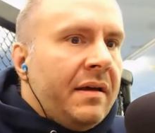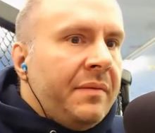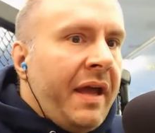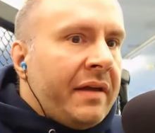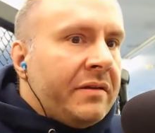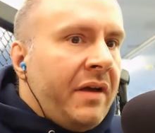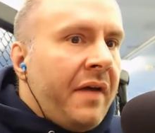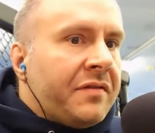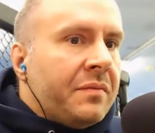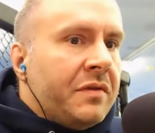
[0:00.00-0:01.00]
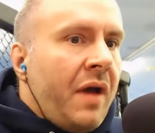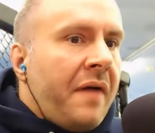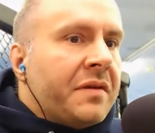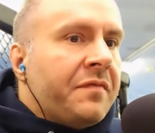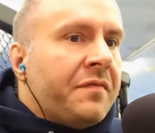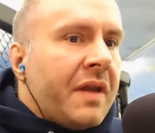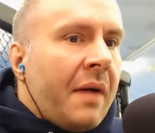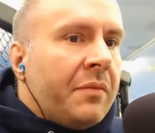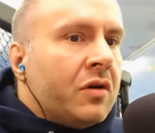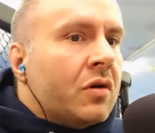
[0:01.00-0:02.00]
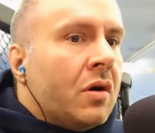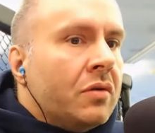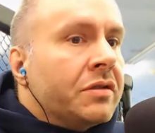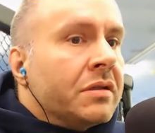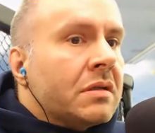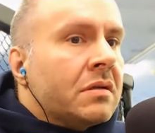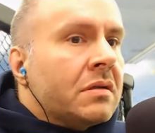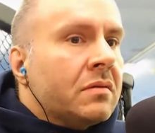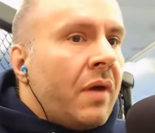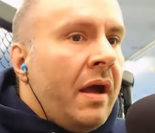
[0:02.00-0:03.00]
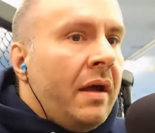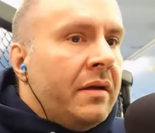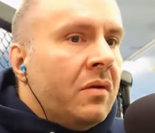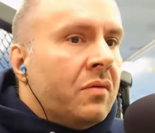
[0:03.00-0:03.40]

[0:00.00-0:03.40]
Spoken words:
man, you have some phenomenal coaches, right?